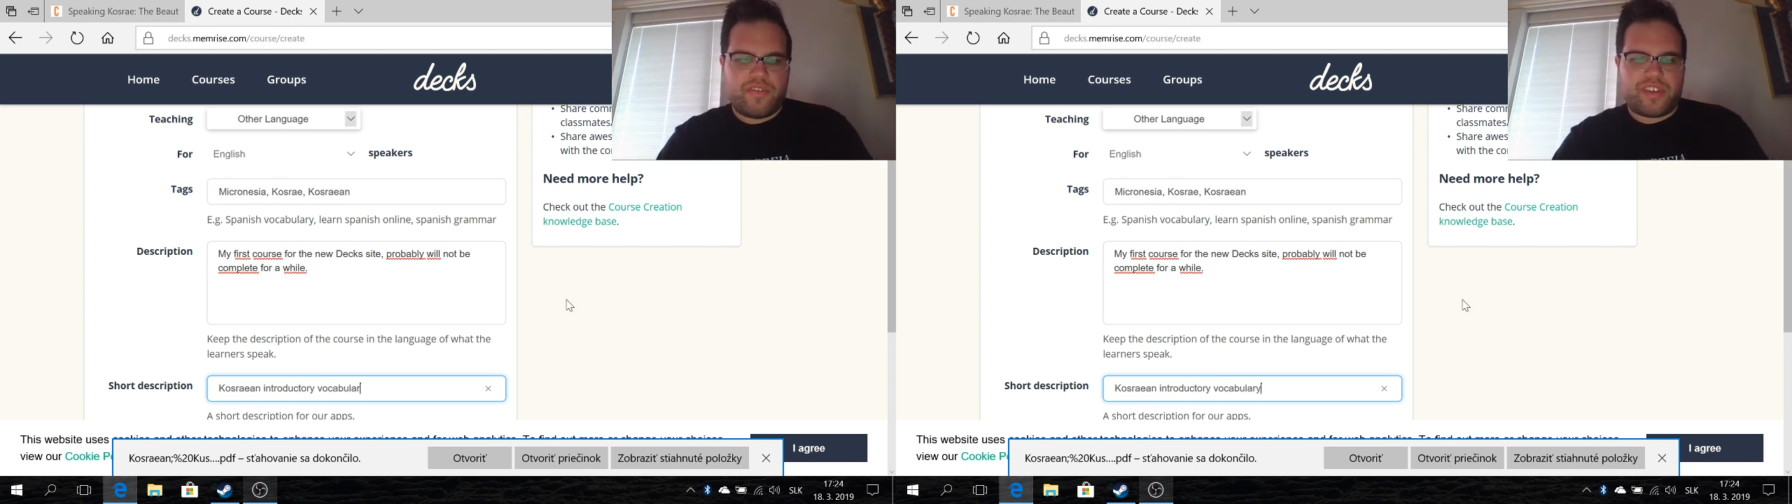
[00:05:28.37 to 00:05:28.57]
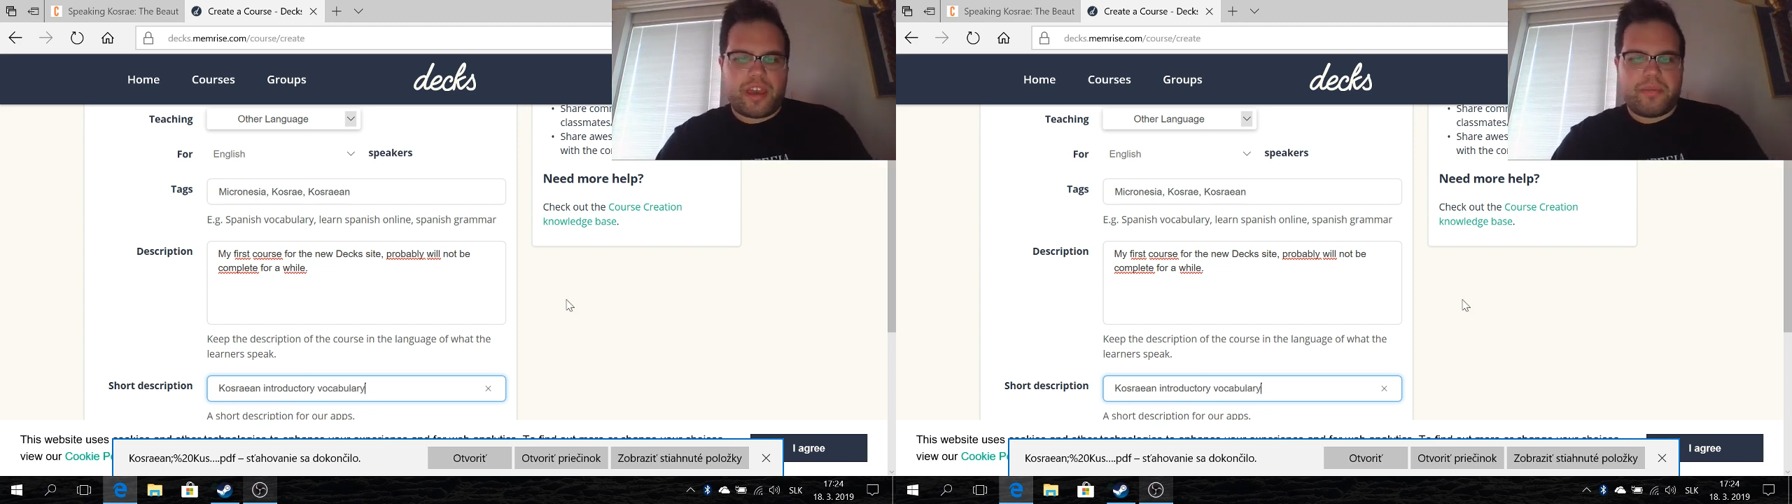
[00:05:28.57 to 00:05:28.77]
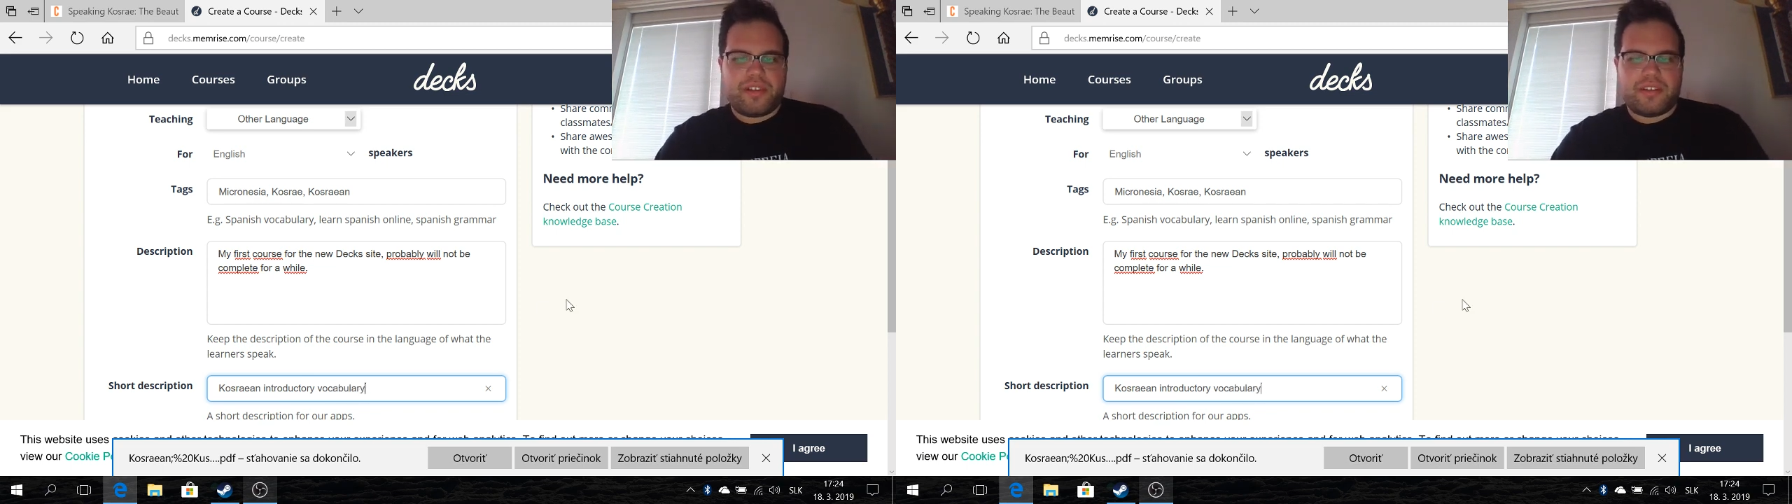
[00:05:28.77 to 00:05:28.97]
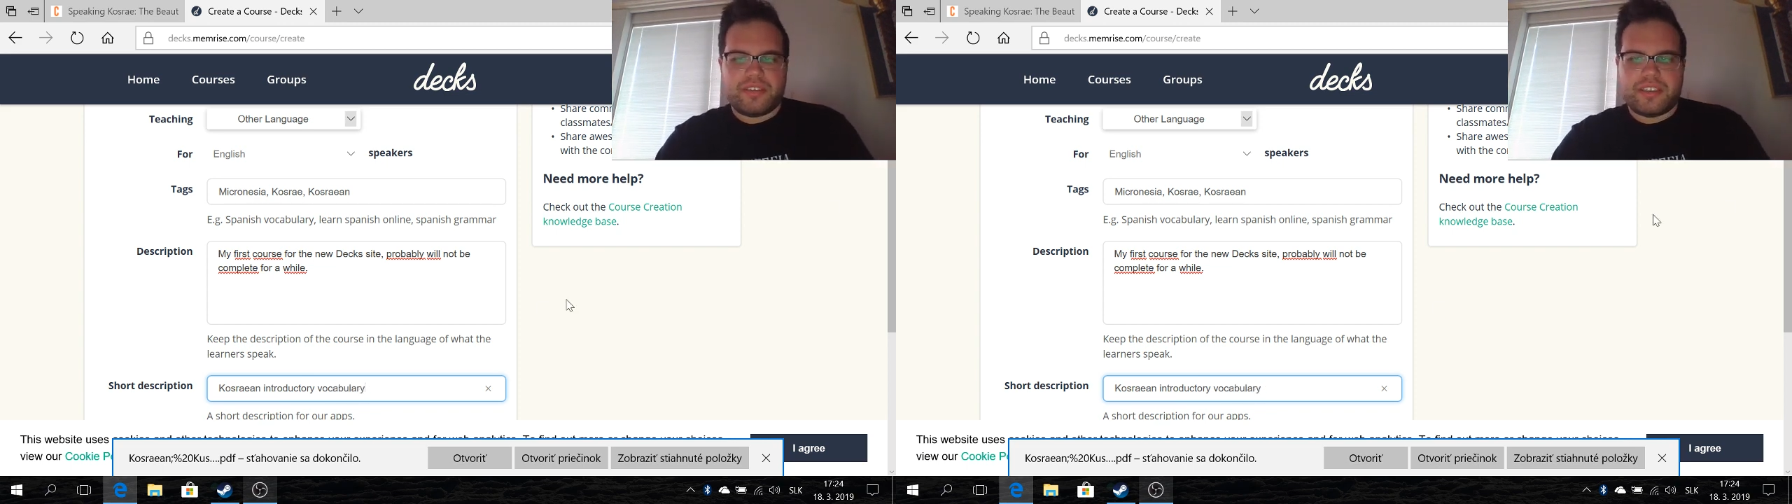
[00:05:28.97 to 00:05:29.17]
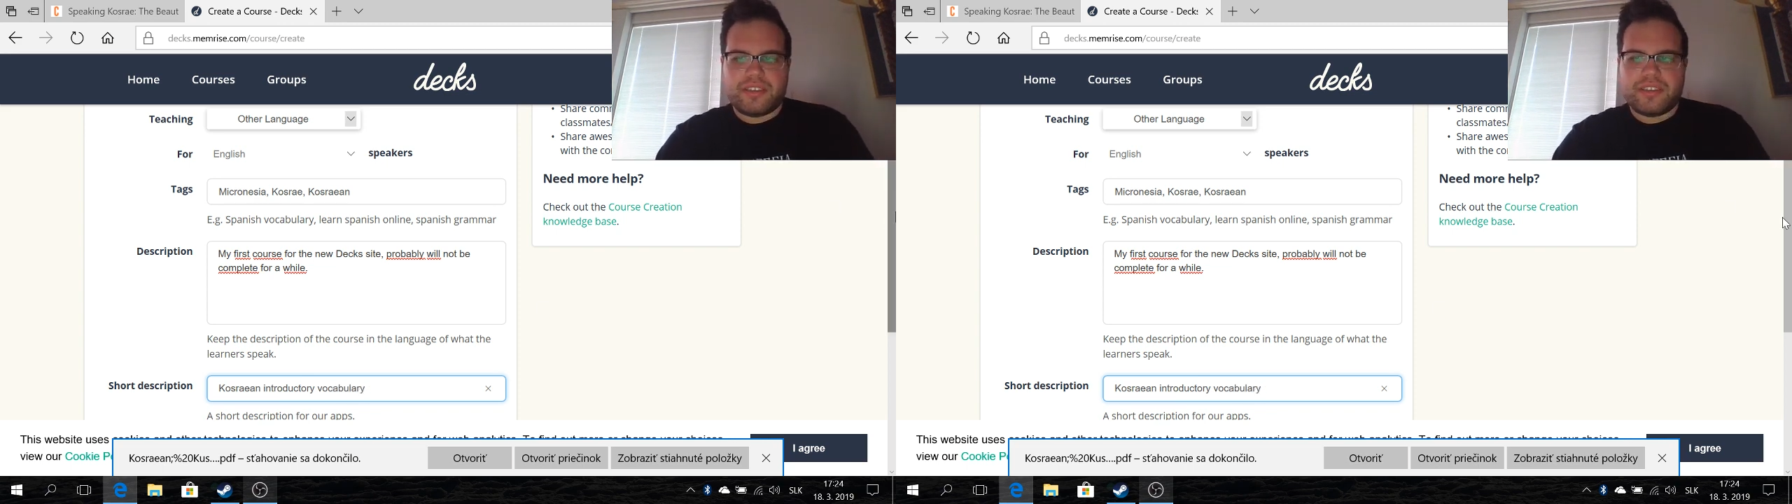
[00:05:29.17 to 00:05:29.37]
vocabulary
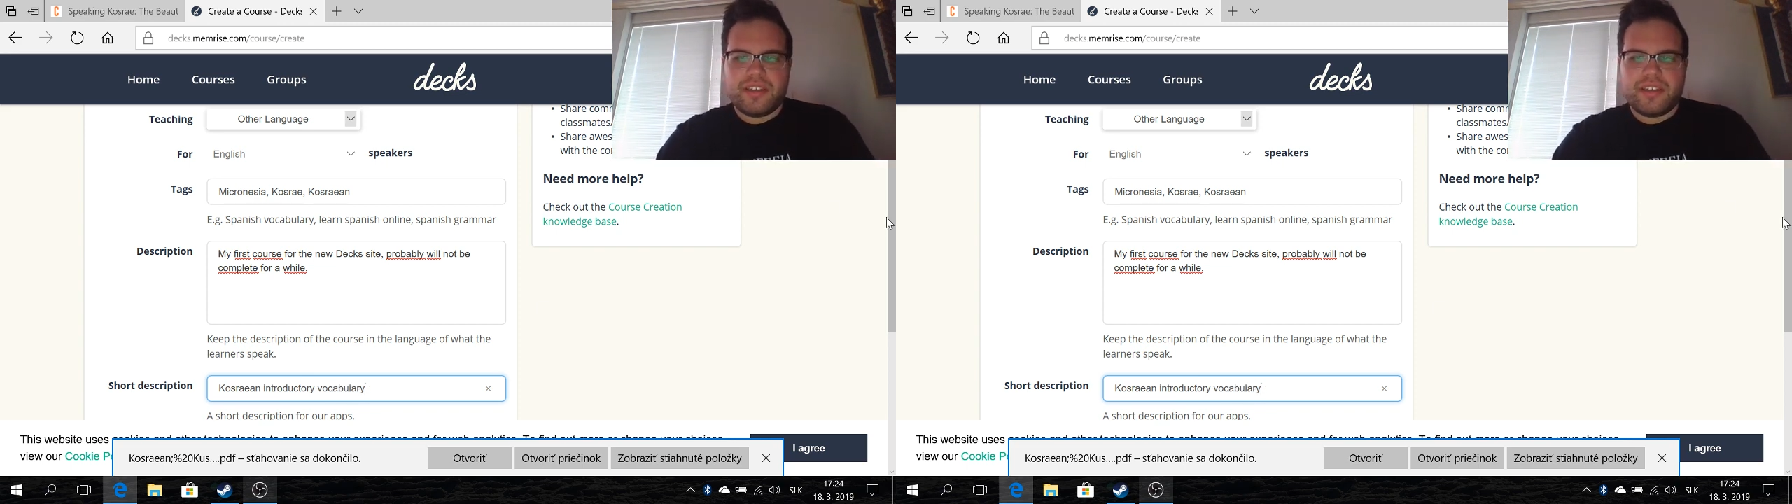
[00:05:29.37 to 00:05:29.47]
is